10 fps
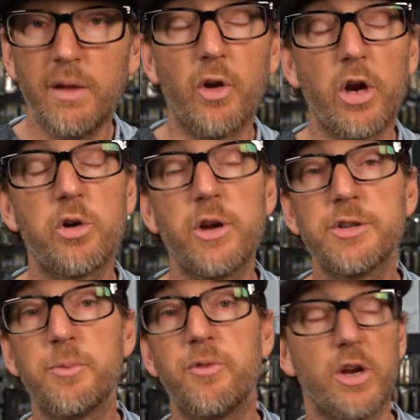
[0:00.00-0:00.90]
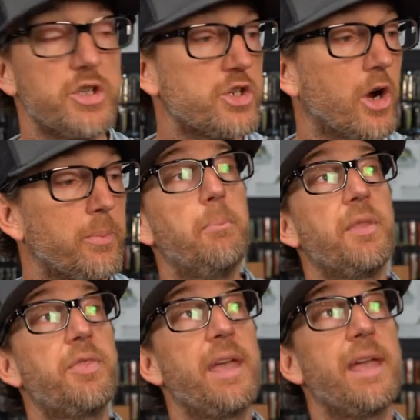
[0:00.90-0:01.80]
Very crisp, very sharp,
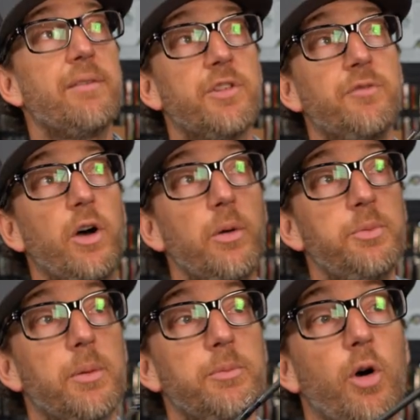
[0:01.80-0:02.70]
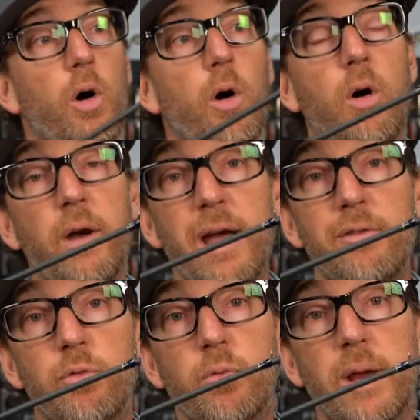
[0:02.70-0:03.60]
but they have developed them to all
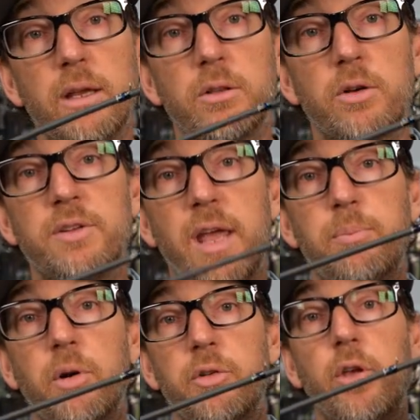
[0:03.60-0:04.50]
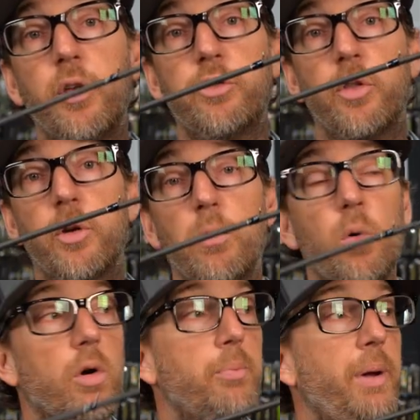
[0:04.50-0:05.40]
have regular tapers. So they're
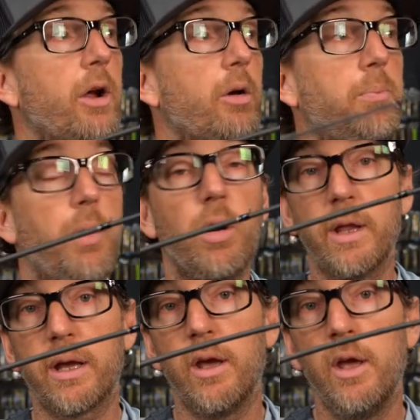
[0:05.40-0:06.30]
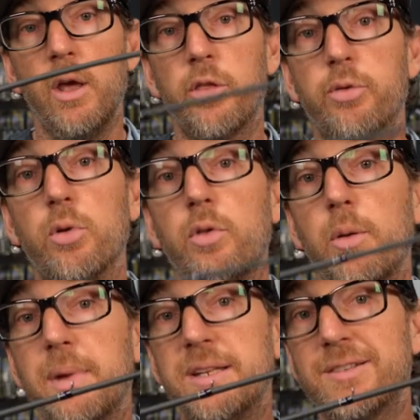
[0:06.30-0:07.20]
more parabolic through the
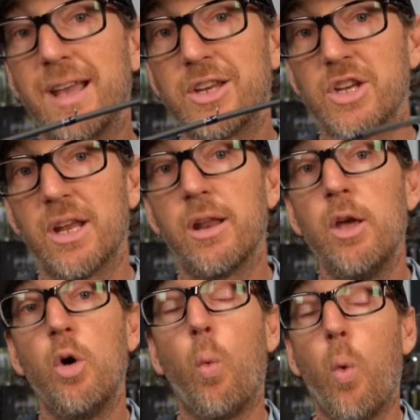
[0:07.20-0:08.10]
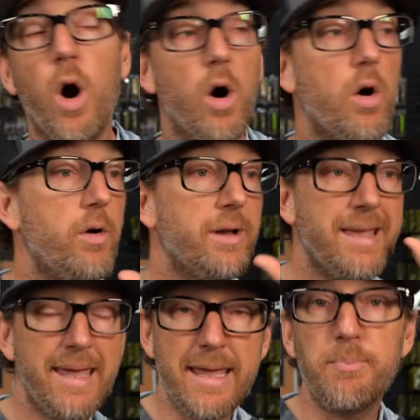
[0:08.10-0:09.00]
midsection while
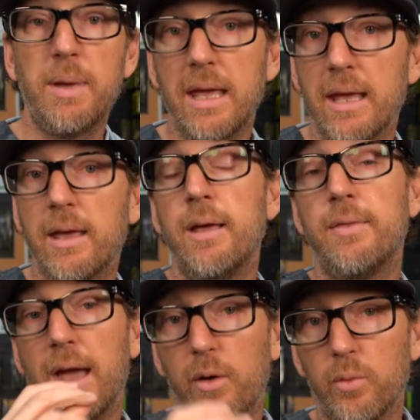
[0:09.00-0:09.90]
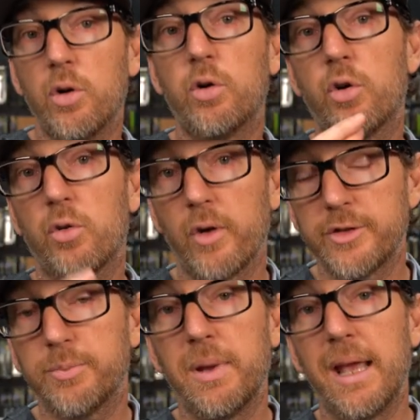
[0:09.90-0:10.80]
keeping that real
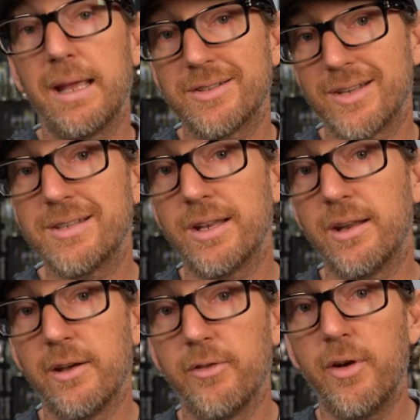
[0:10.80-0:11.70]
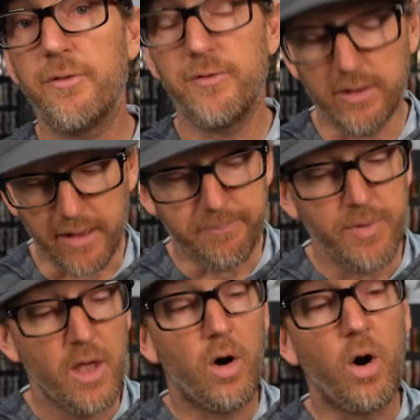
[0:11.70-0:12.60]
crisp and sensitive feeling.
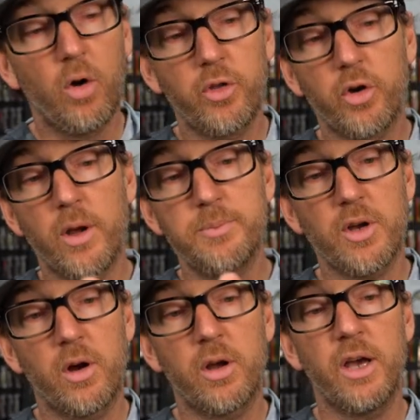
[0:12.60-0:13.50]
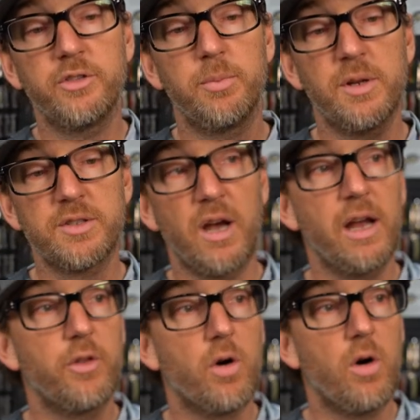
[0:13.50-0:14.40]
All the grips are custom
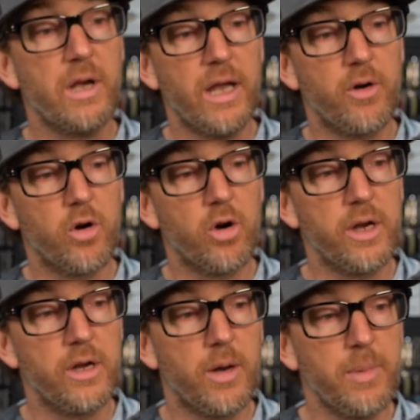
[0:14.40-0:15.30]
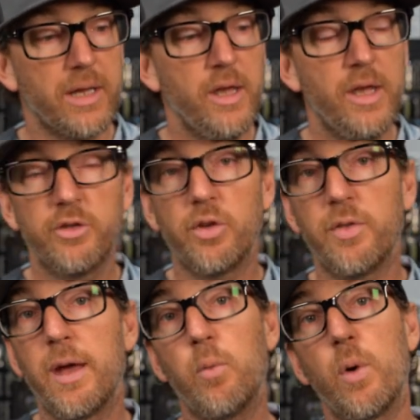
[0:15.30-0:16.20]
designed. They're all kind of ergonomic so
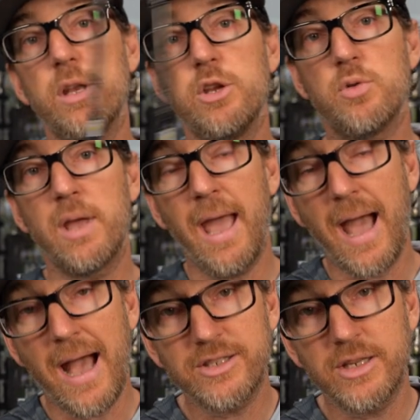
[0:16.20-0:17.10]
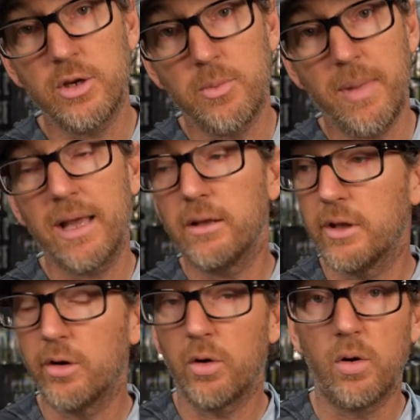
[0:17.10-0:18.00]
that when you cast and you make
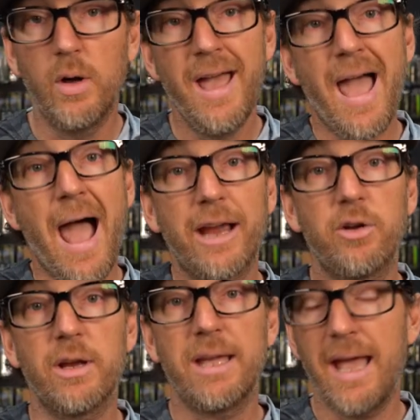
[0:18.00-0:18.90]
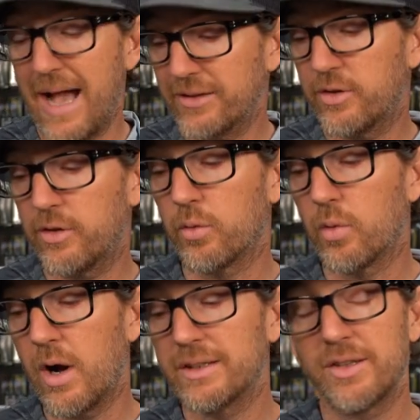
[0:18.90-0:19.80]
little accurate casts, the
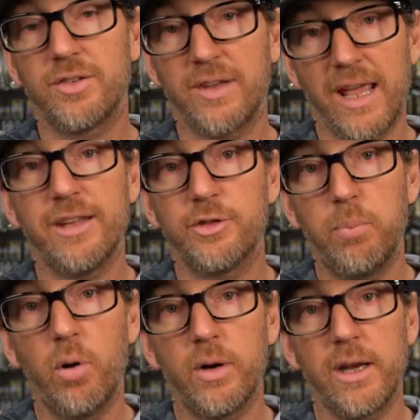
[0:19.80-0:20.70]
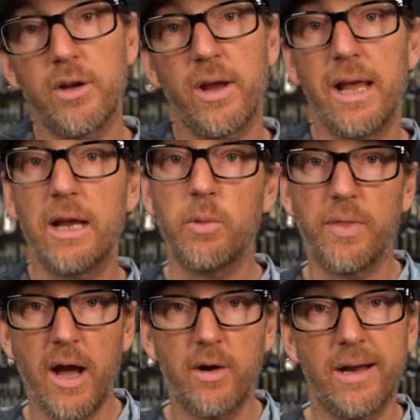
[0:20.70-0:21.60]
rod stays put in your hand
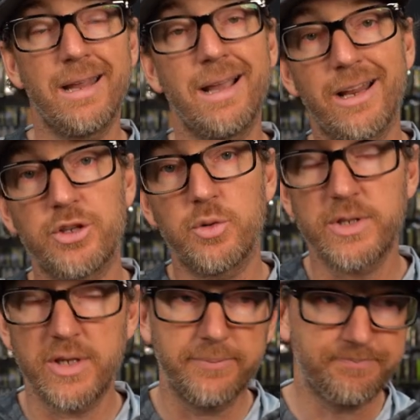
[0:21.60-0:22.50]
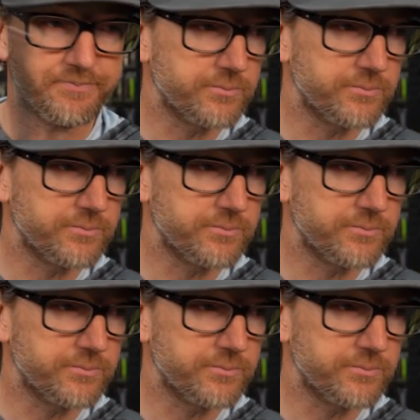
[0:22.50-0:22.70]
without any kind of twisting.